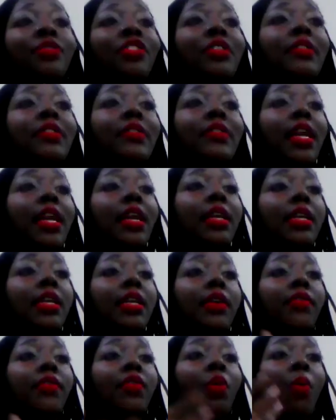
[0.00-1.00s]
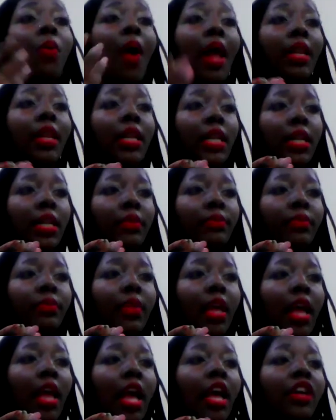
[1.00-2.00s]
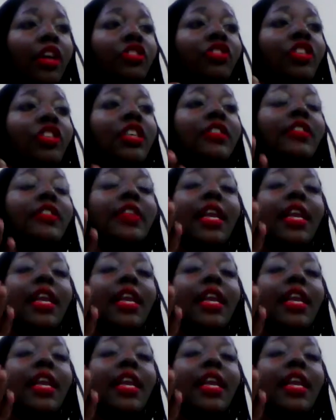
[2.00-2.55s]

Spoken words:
She's saying give quality. She's